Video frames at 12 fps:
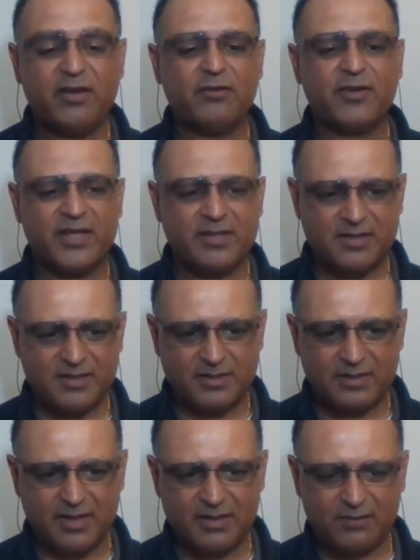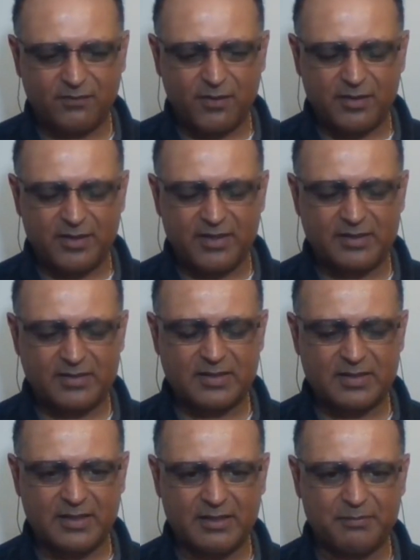theories as far
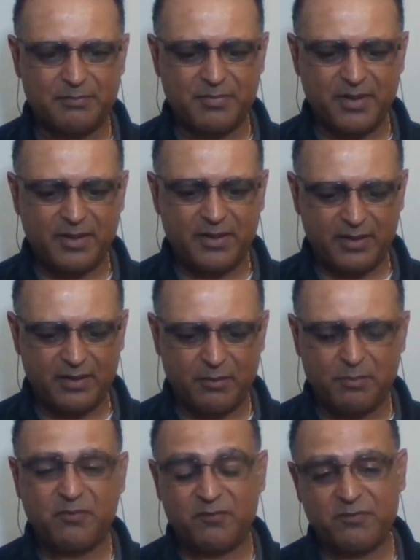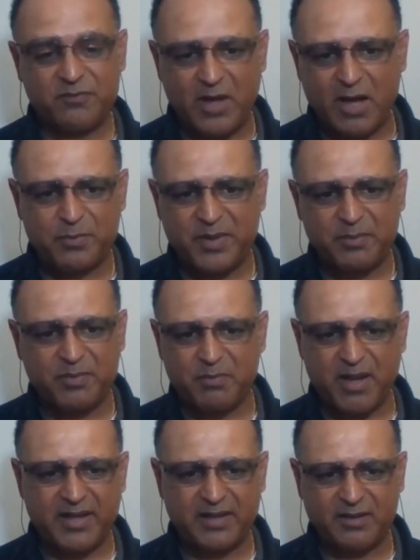as you know how
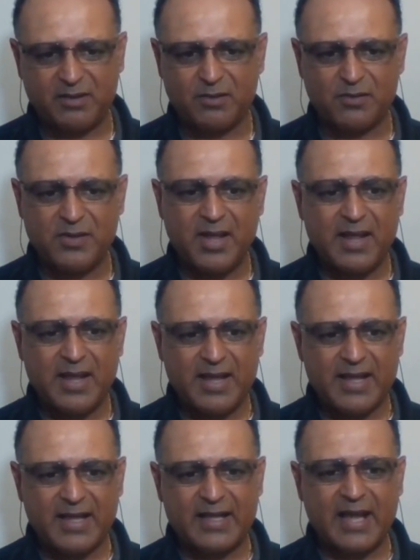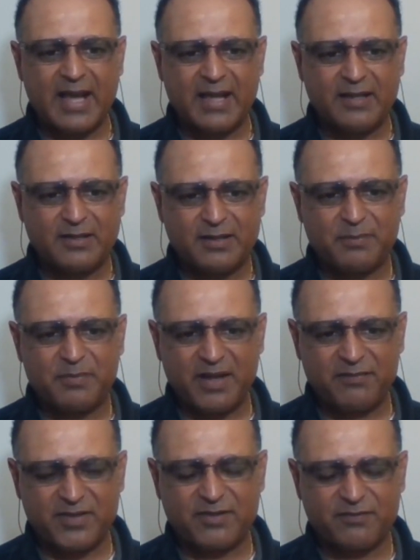people bite, and I ended
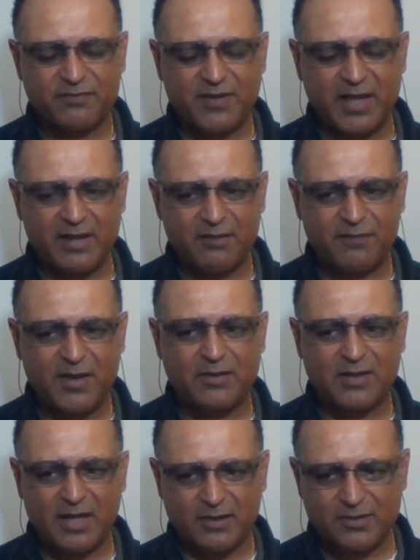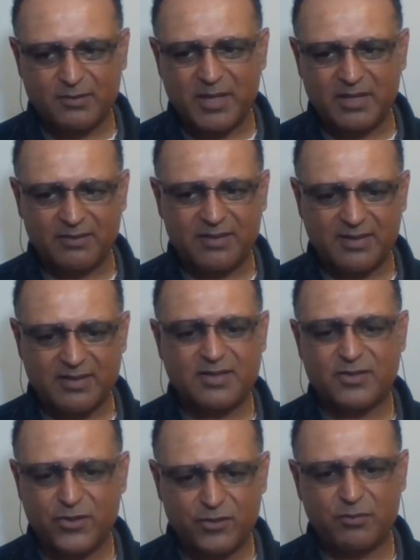up having to. I found out about
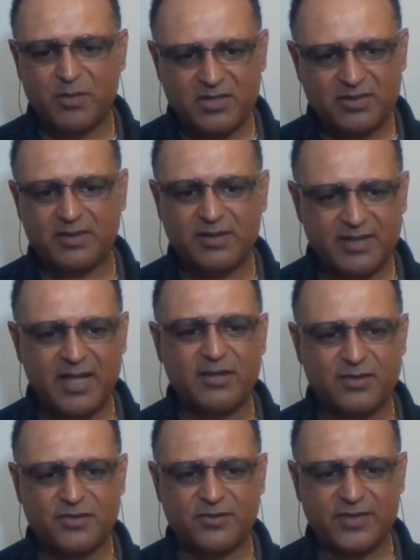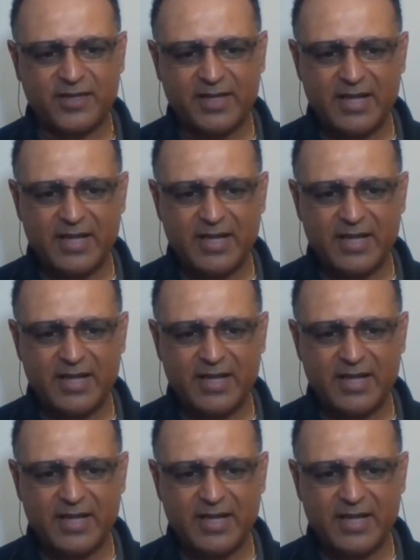this neuromuscular dentistry,